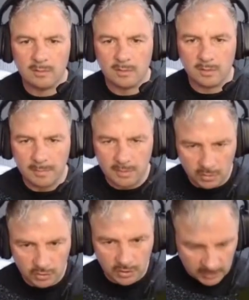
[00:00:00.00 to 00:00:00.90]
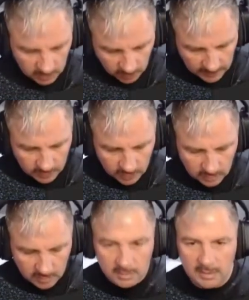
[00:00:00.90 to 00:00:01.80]
Got to make sure I change
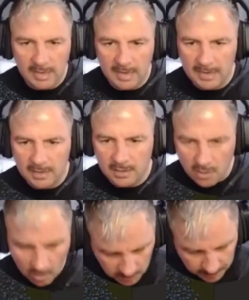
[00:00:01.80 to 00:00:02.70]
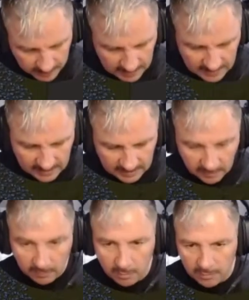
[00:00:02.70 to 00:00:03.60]
directions and not be hitting
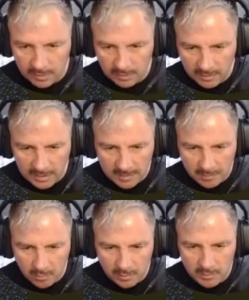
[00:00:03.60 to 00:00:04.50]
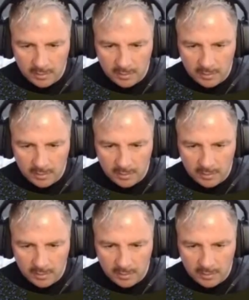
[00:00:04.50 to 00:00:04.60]
the wrong thing on the keyboard.